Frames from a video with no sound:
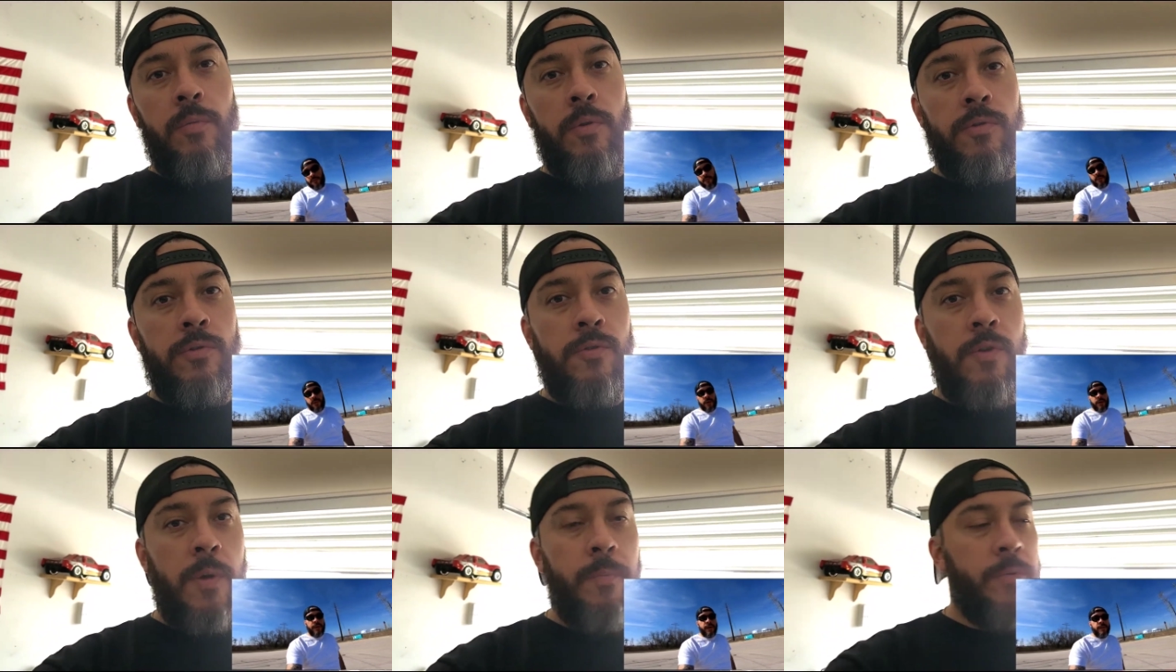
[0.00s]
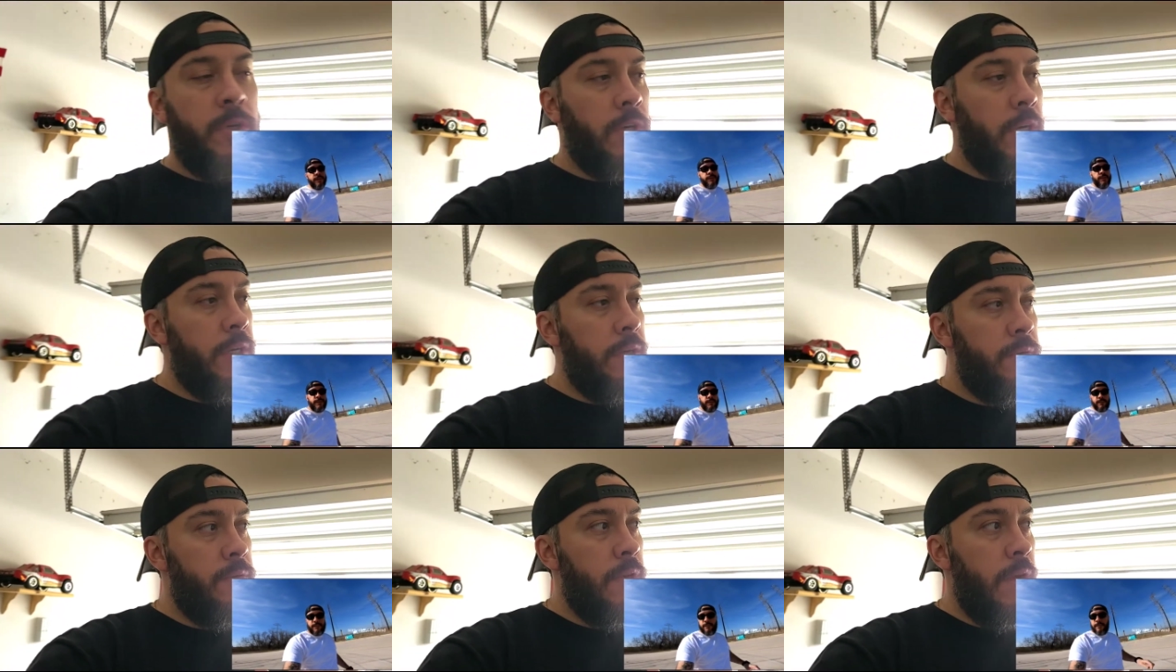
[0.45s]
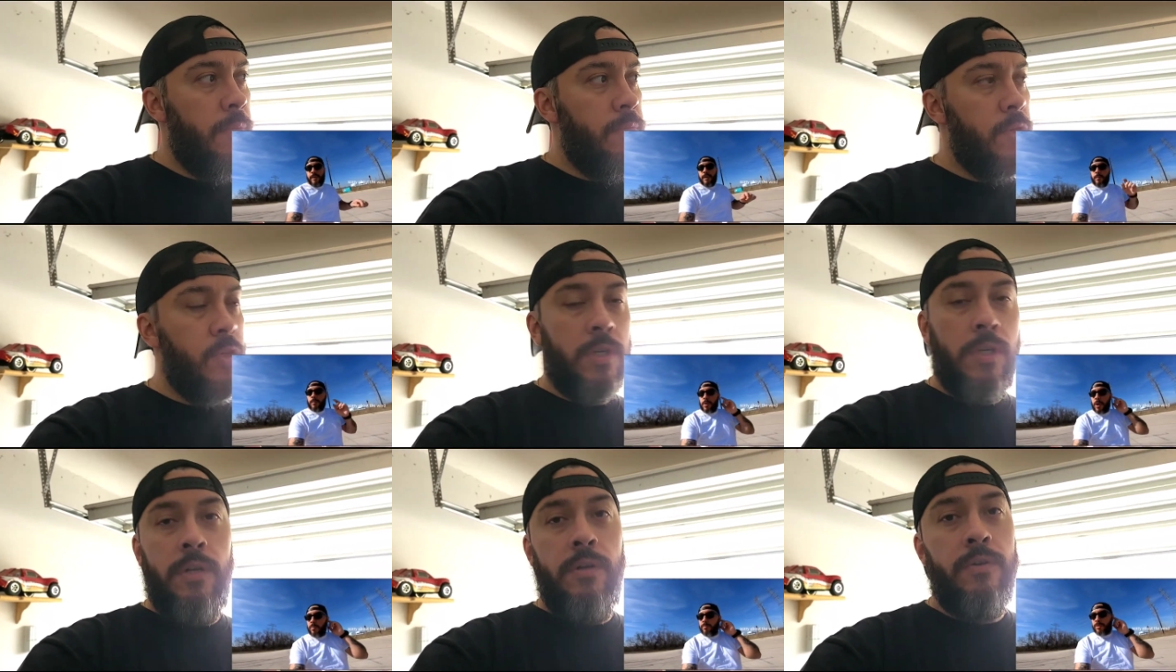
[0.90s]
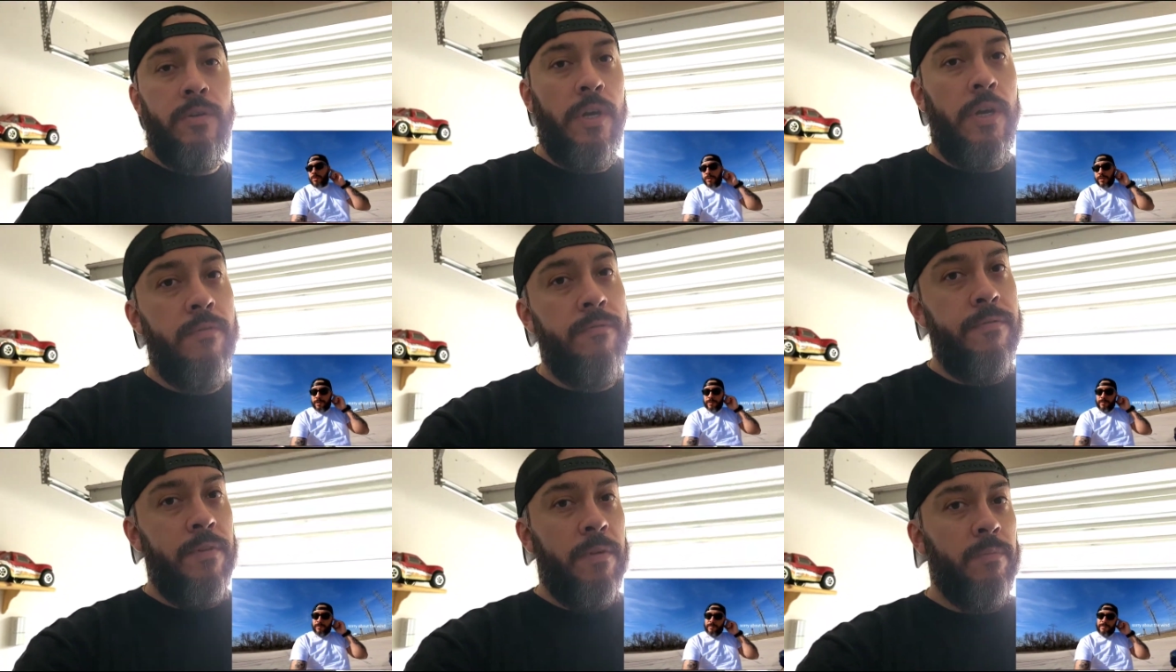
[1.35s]
So I'm gonna, I'm just gonna try to
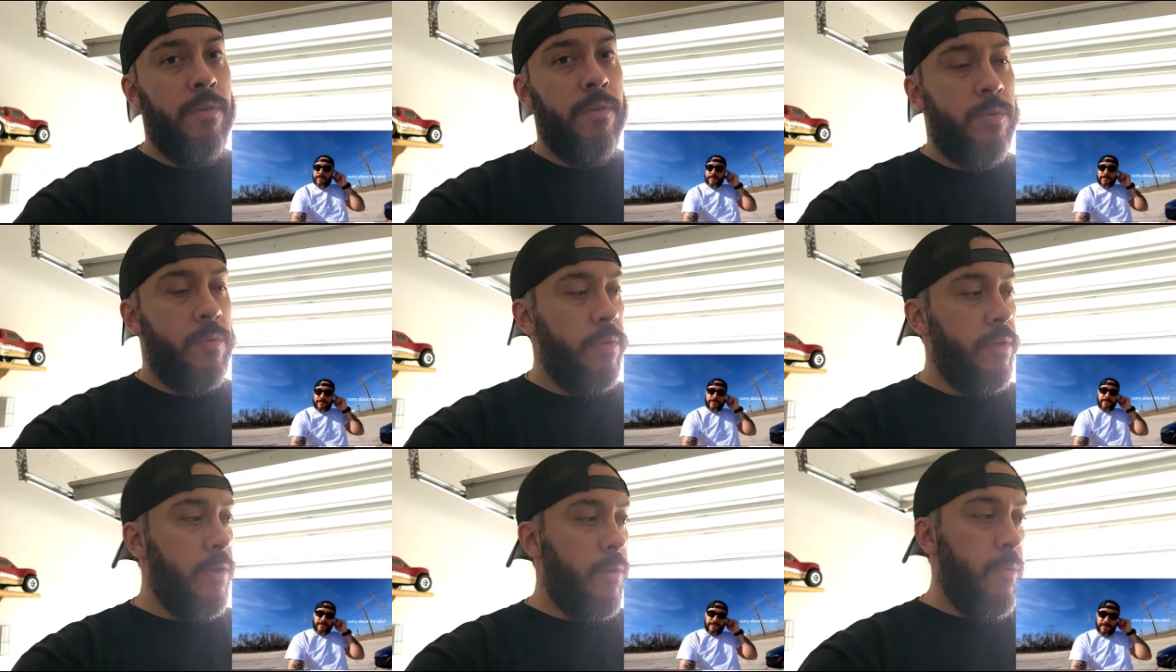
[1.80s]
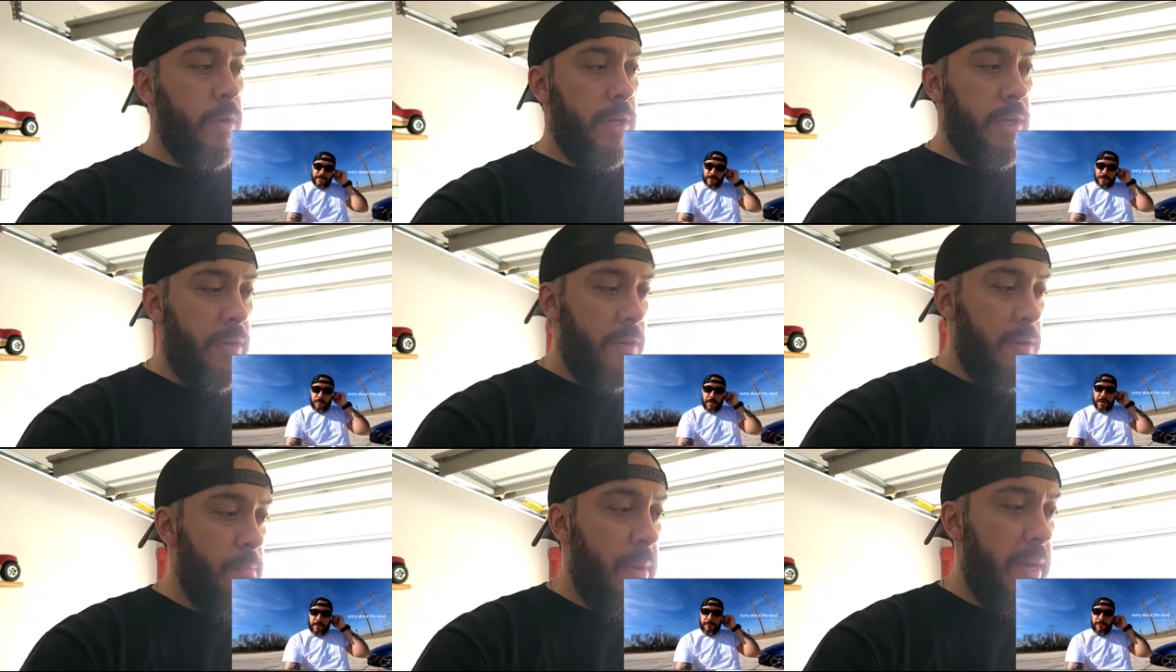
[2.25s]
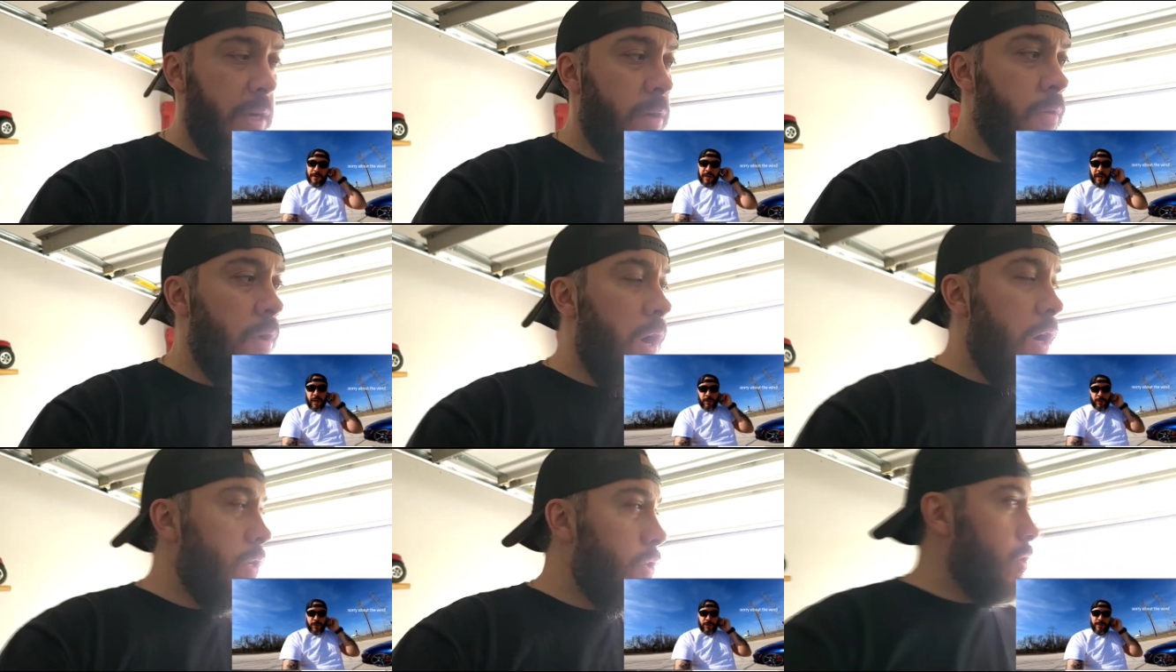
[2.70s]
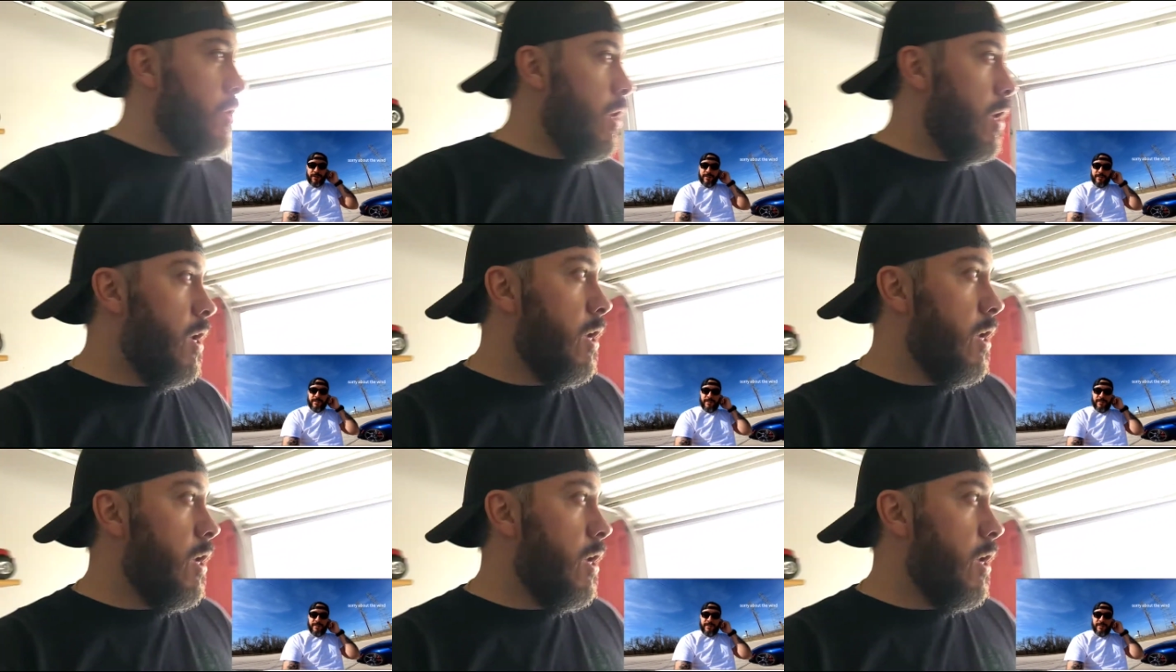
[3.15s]
film this really quick here in my garage